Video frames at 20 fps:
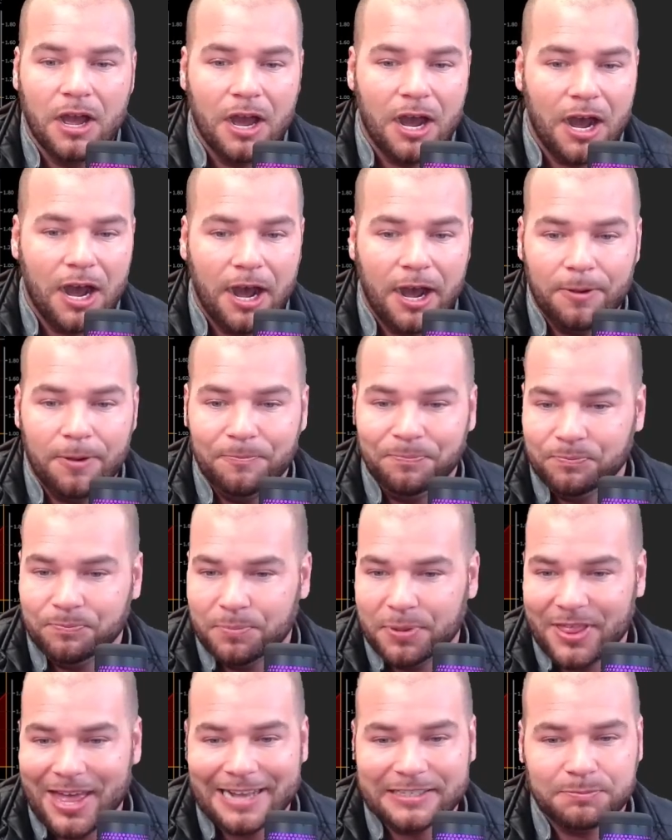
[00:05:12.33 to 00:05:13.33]
Um, but
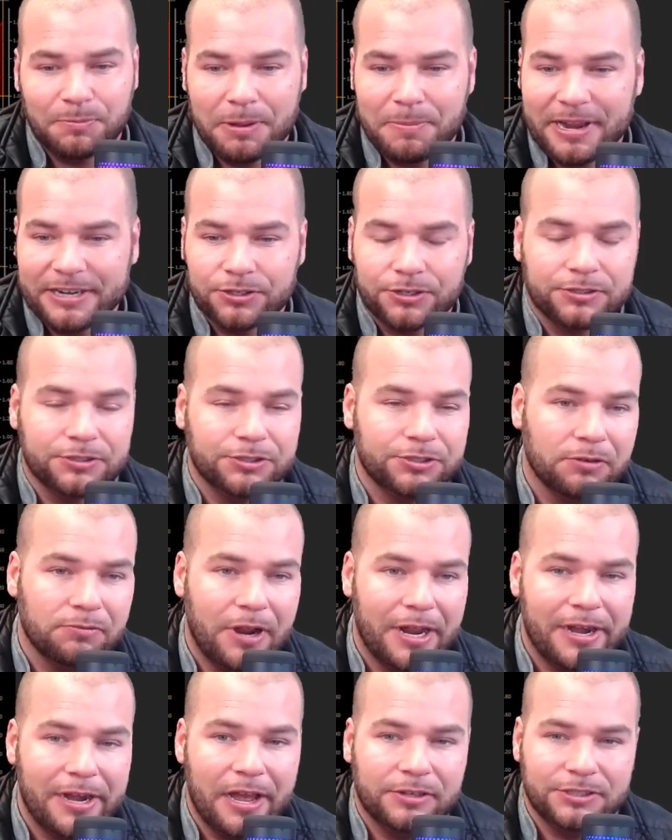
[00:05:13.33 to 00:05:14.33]
that's my major concern
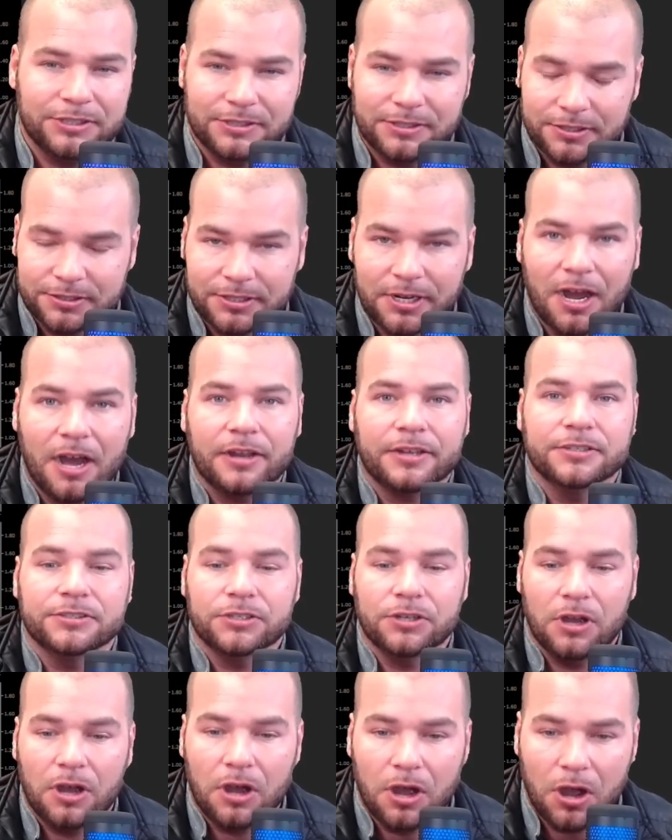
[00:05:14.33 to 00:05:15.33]
right now. Just the stock is
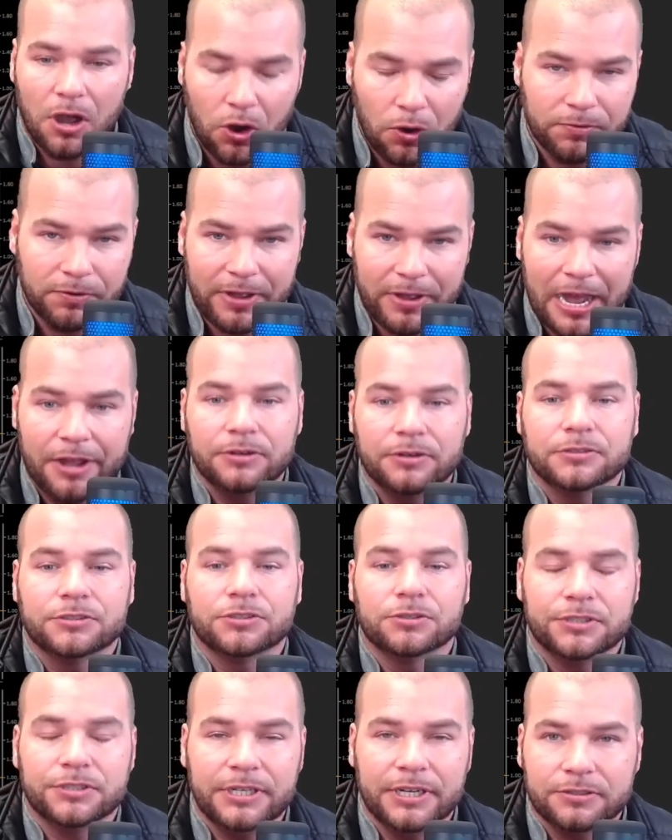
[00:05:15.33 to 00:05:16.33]
overvalued, so
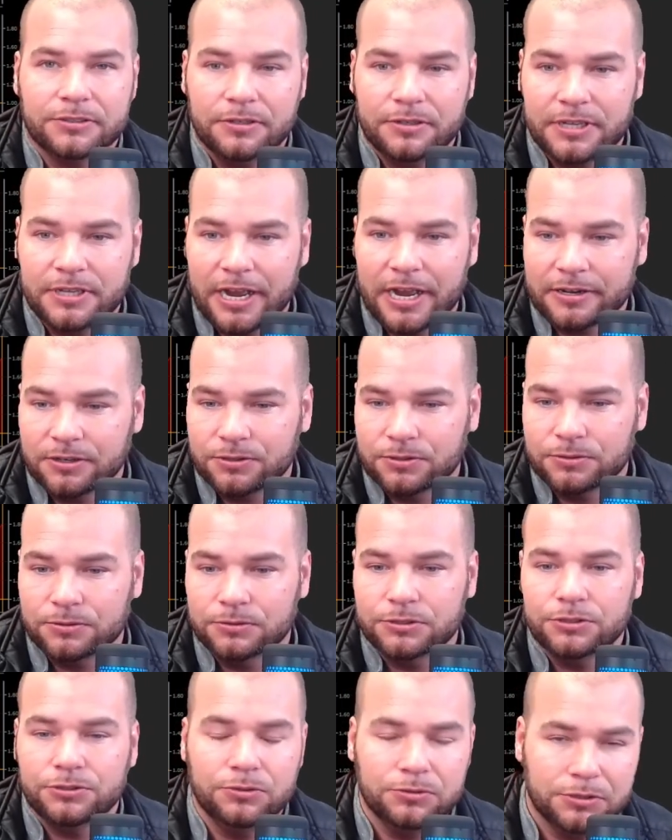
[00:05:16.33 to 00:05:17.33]
stick to the technicals,
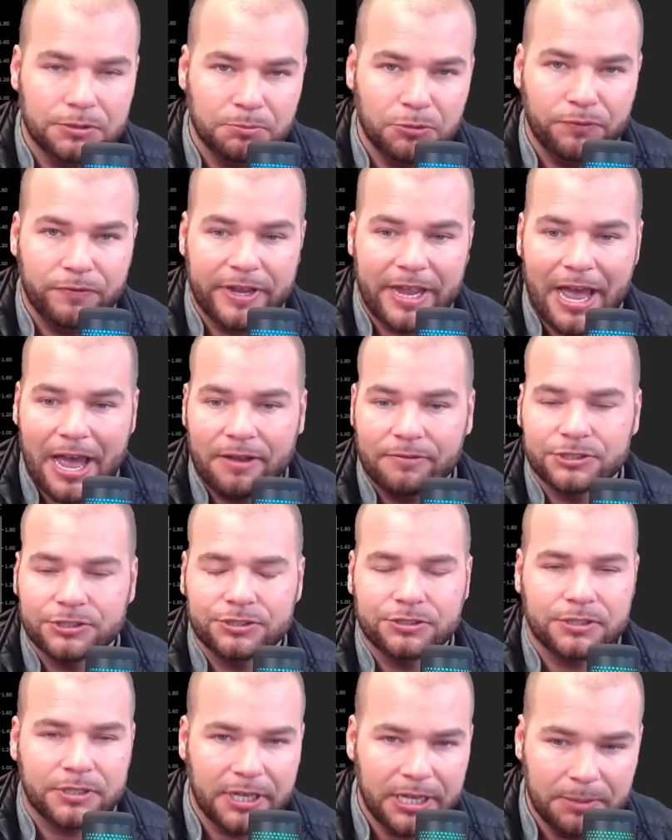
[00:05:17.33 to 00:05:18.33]
use some moving
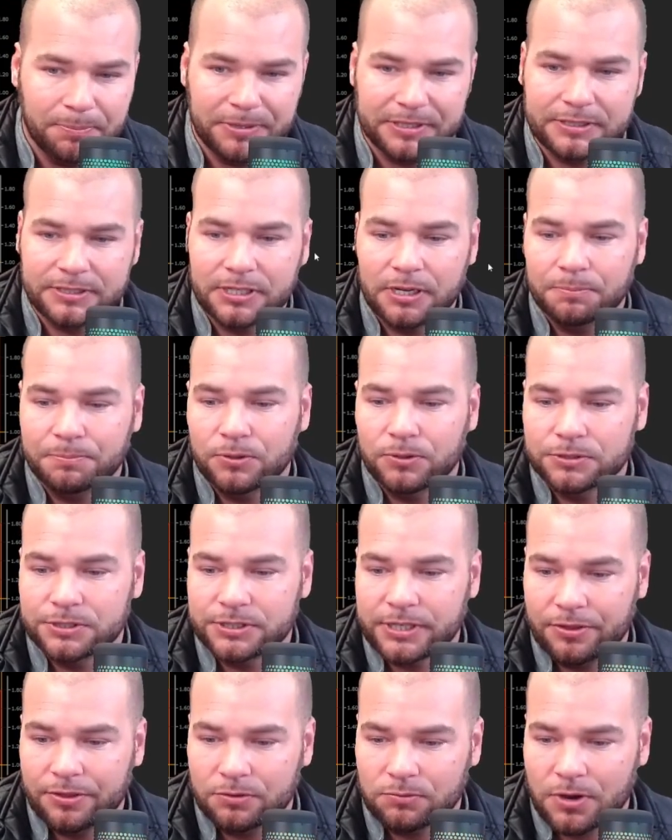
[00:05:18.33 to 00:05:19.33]
averages, keep it simple,
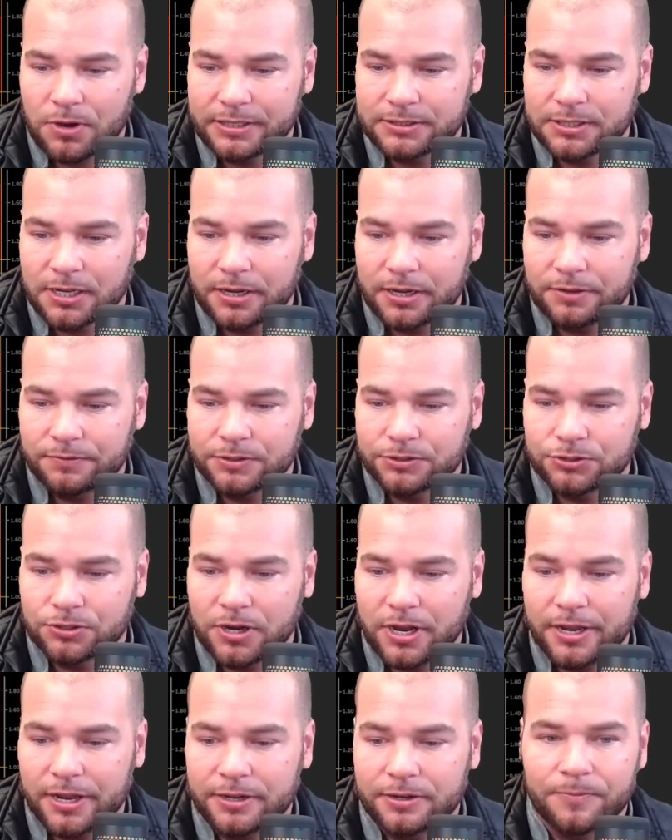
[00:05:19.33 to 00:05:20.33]
stay on the right side of the
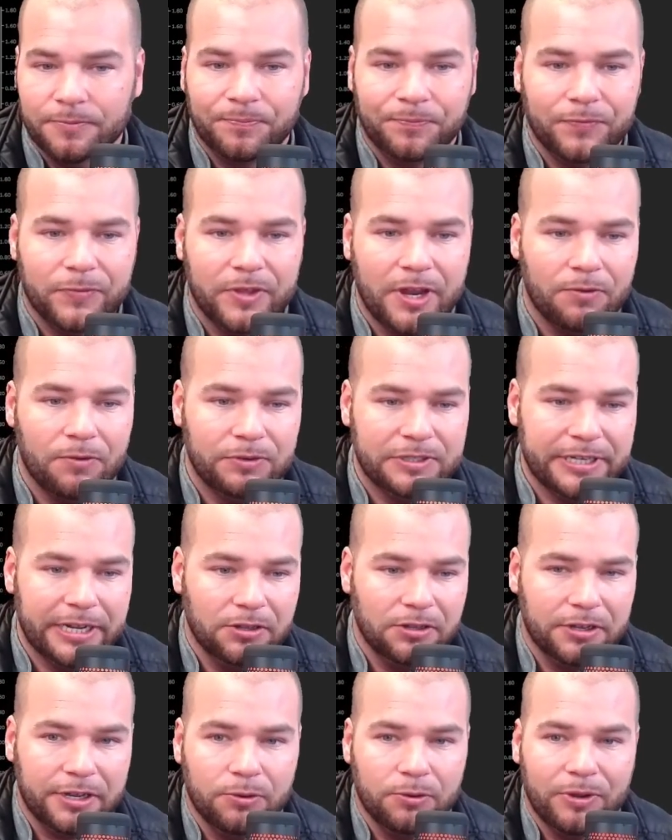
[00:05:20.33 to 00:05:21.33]
trade. Now, if we take a
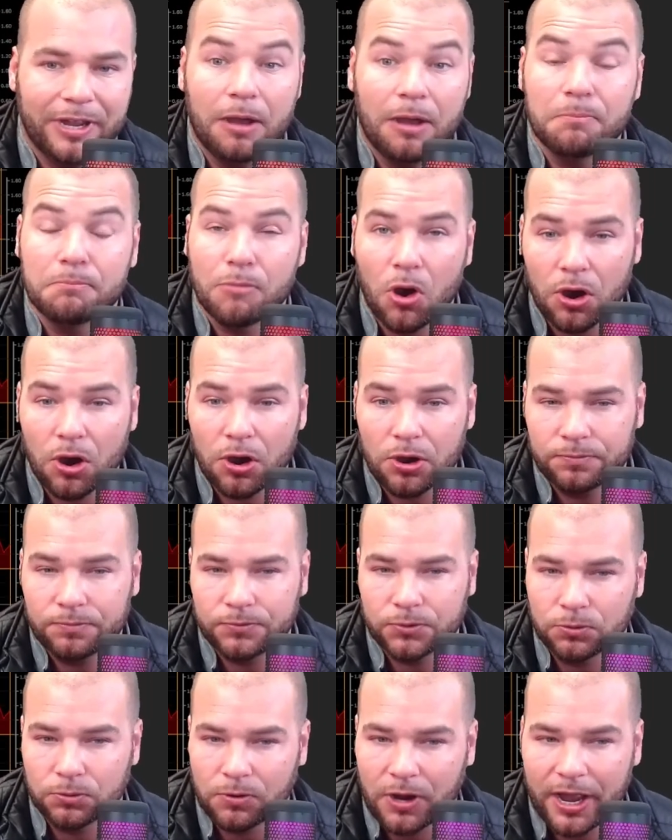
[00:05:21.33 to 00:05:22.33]
look here, we got
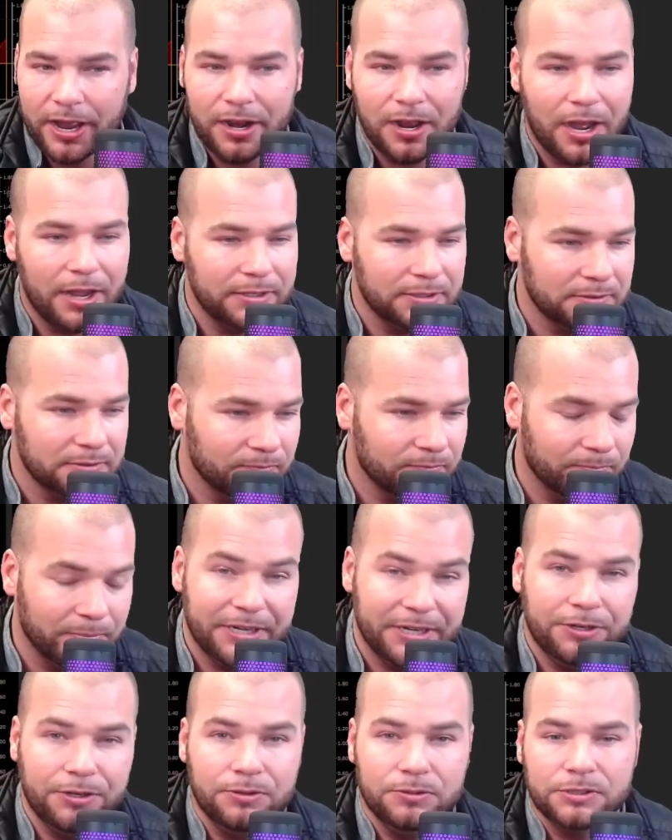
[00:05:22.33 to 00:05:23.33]
Marvell, right? I've
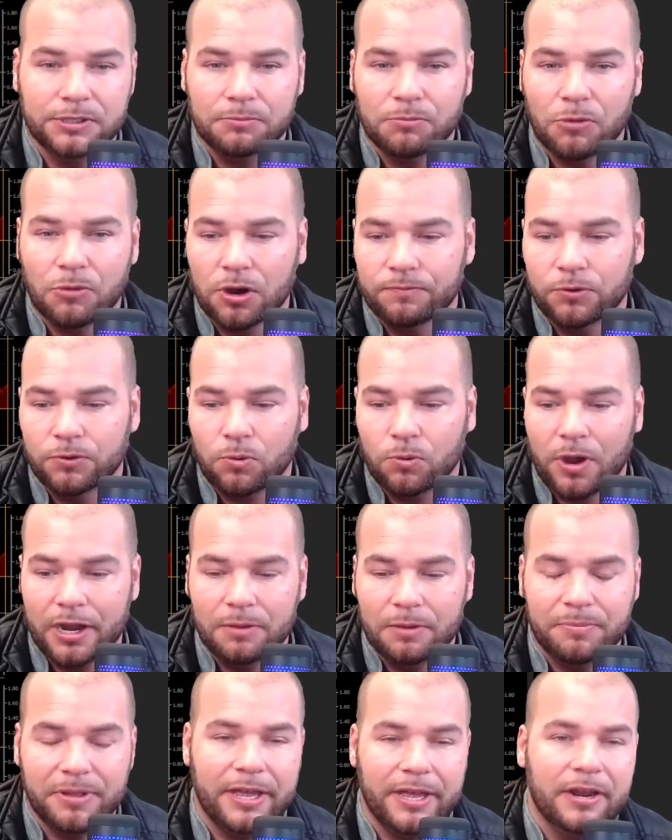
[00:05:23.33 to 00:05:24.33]
been using Marvell quite a
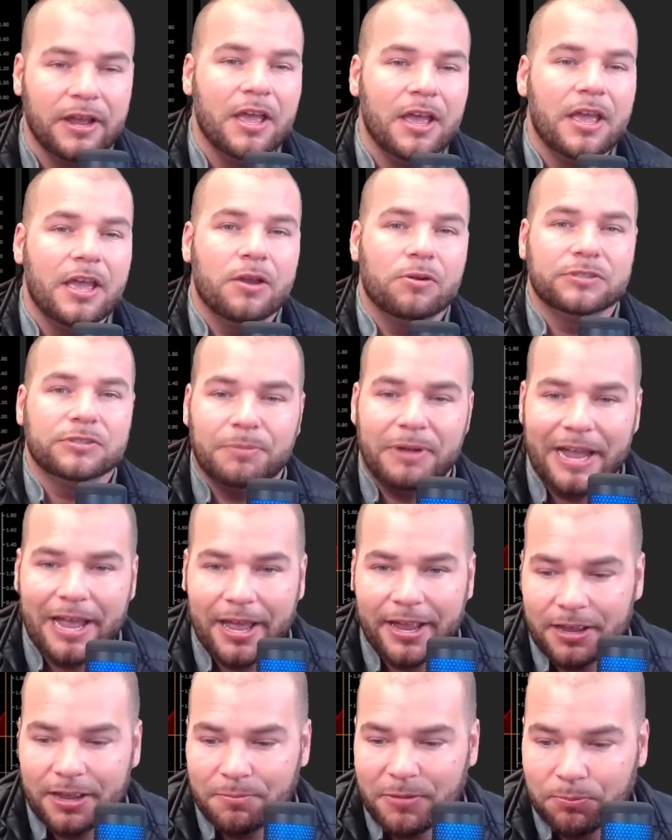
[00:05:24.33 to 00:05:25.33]
bit. It was in my
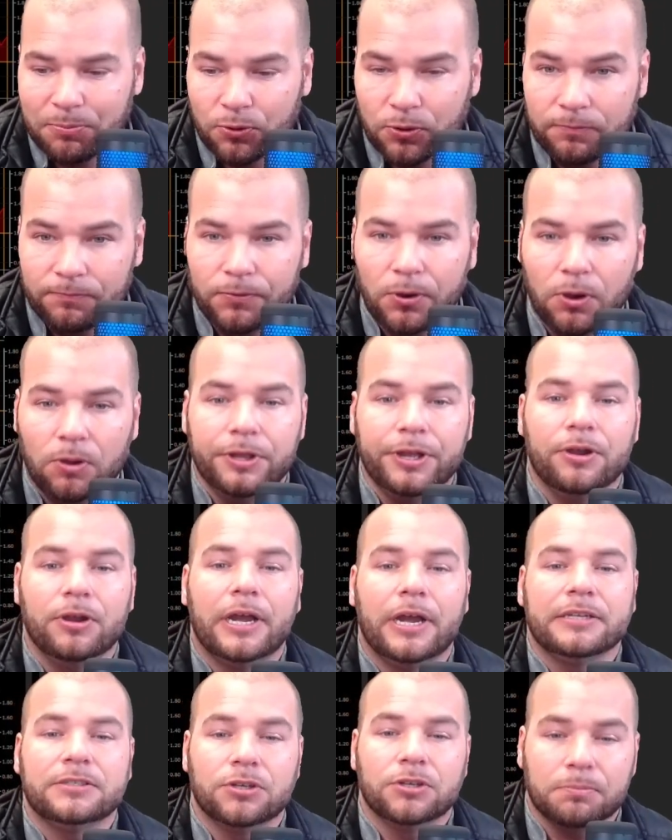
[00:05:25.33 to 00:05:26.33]
AMA portfolio. I
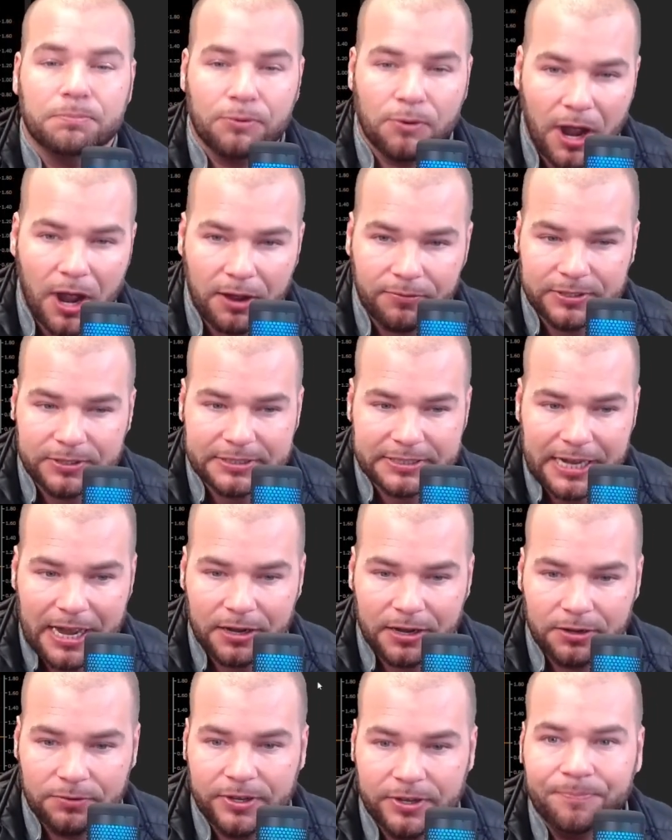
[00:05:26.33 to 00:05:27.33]
took profits out
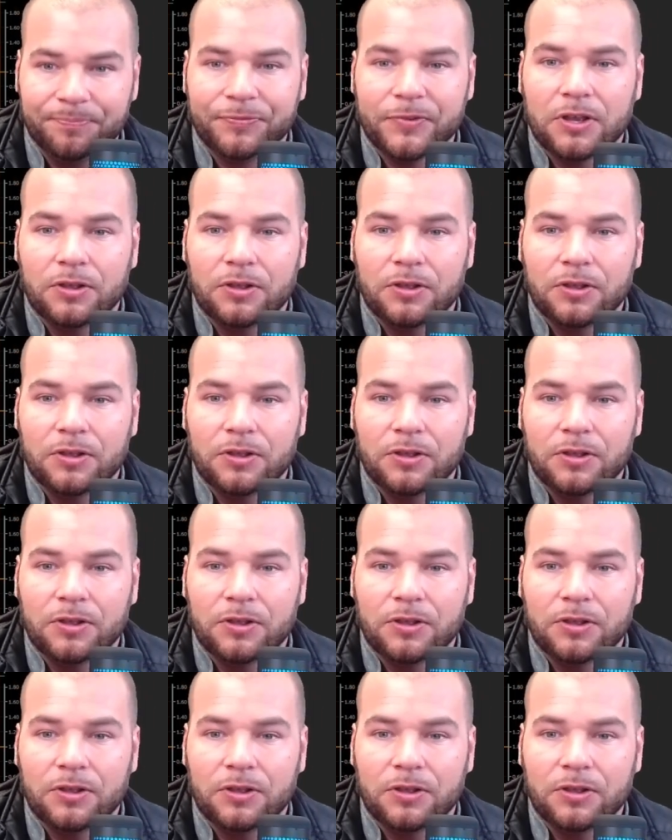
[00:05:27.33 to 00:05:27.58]
of it.